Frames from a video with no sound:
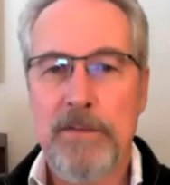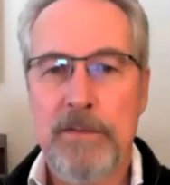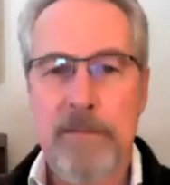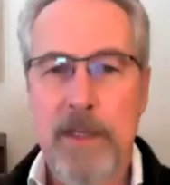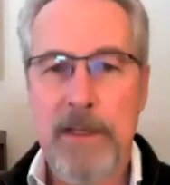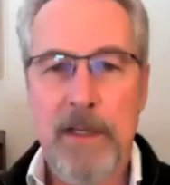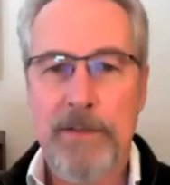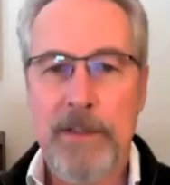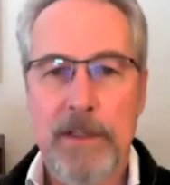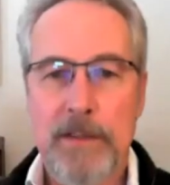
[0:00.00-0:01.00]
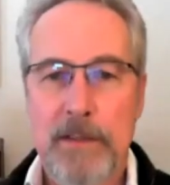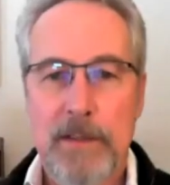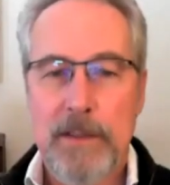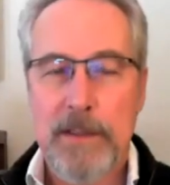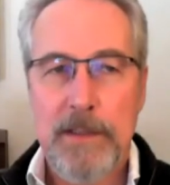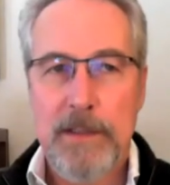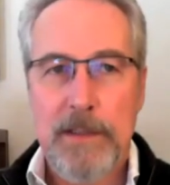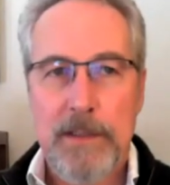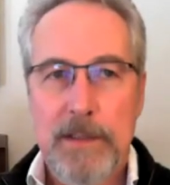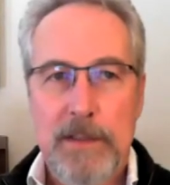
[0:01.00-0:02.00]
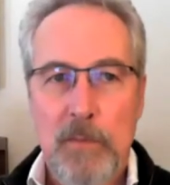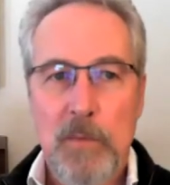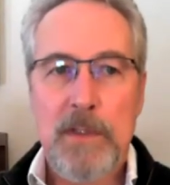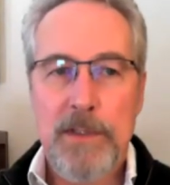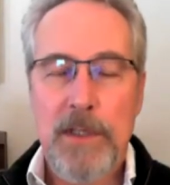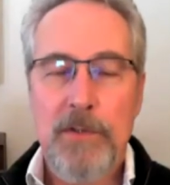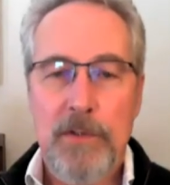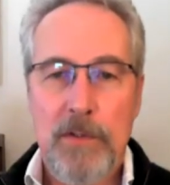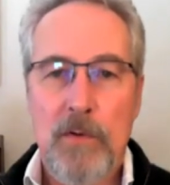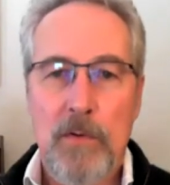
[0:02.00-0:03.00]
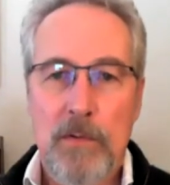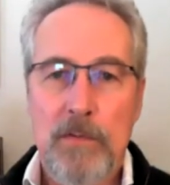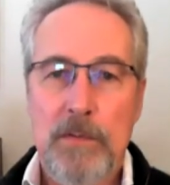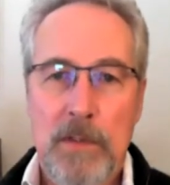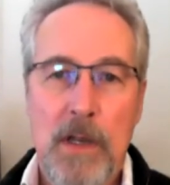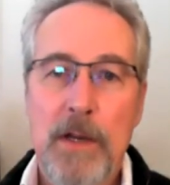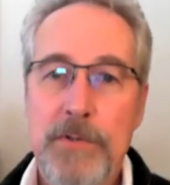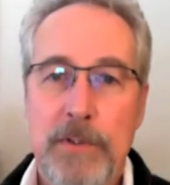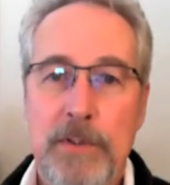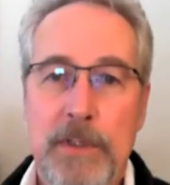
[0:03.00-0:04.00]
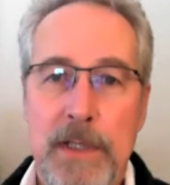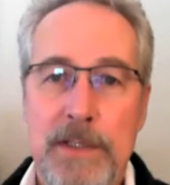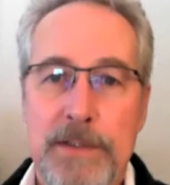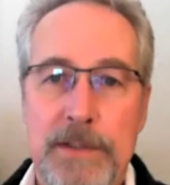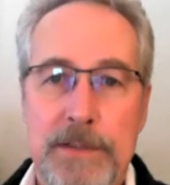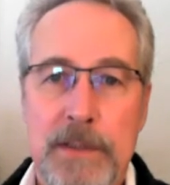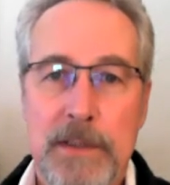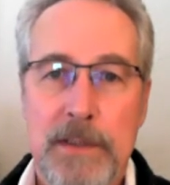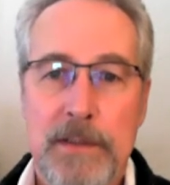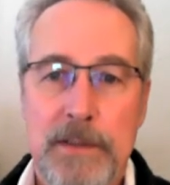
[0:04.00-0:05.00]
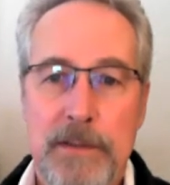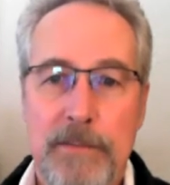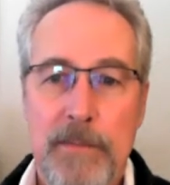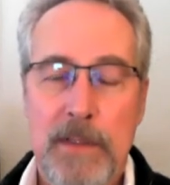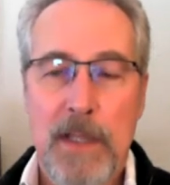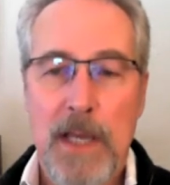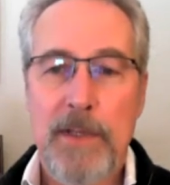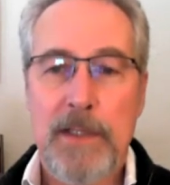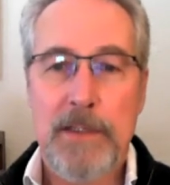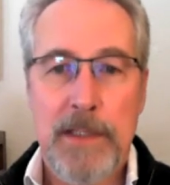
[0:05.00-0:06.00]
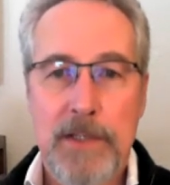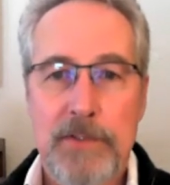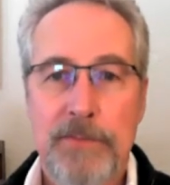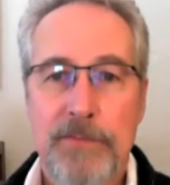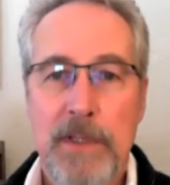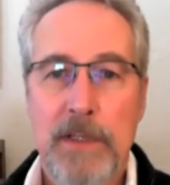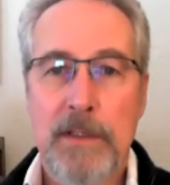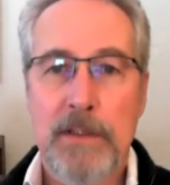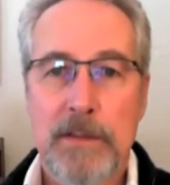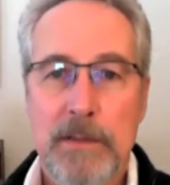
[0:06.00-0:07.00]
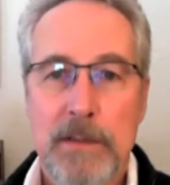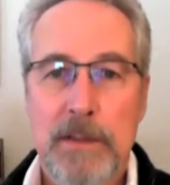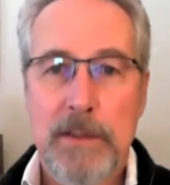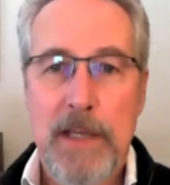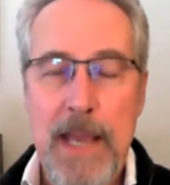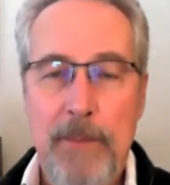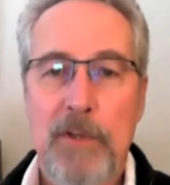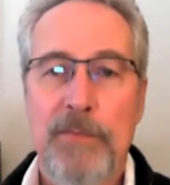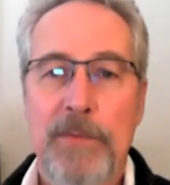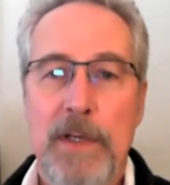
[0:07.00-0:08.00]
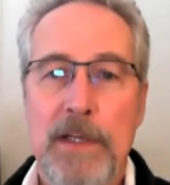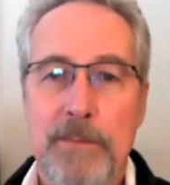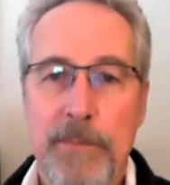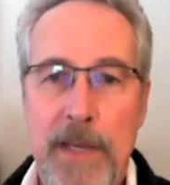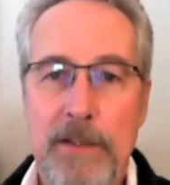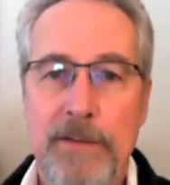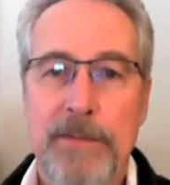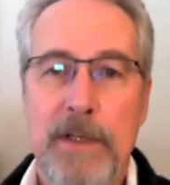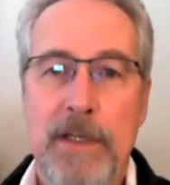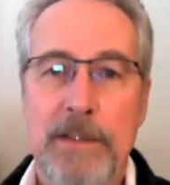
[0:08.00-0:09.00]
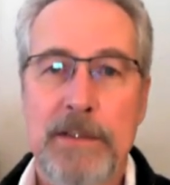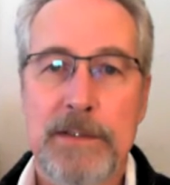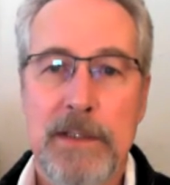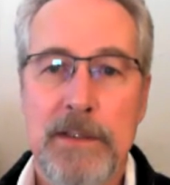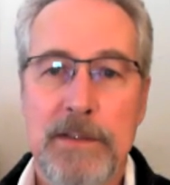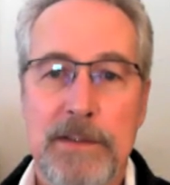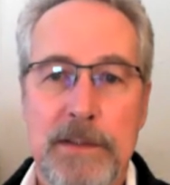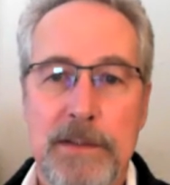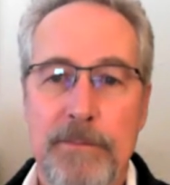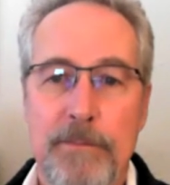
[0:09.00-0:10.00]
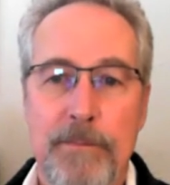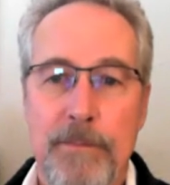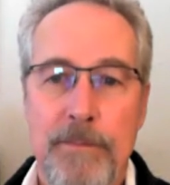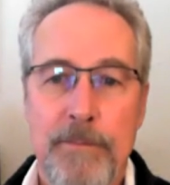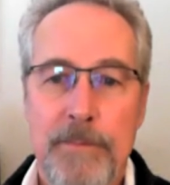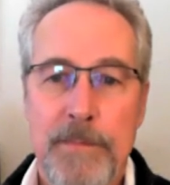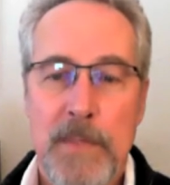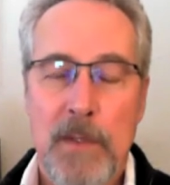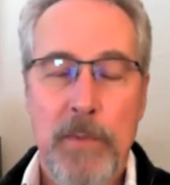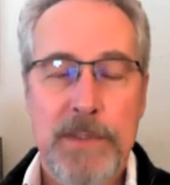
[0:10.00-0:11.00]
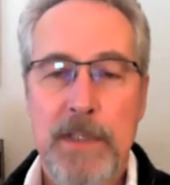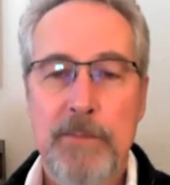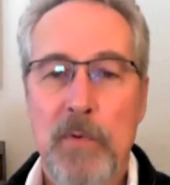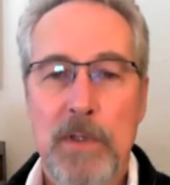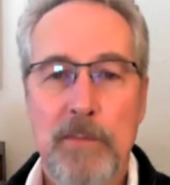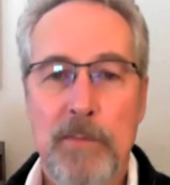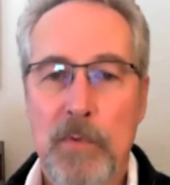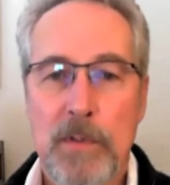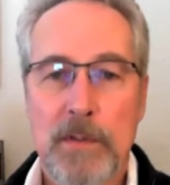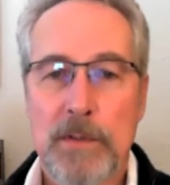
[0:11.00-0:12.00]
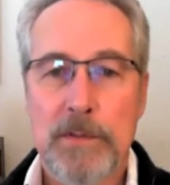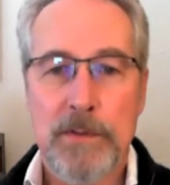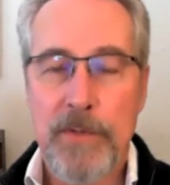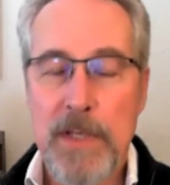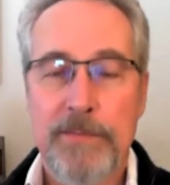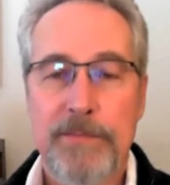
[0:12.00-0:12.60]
right now that will continue to grow larger as climate catastrophe amplifies, magnifies, and we see more and more grief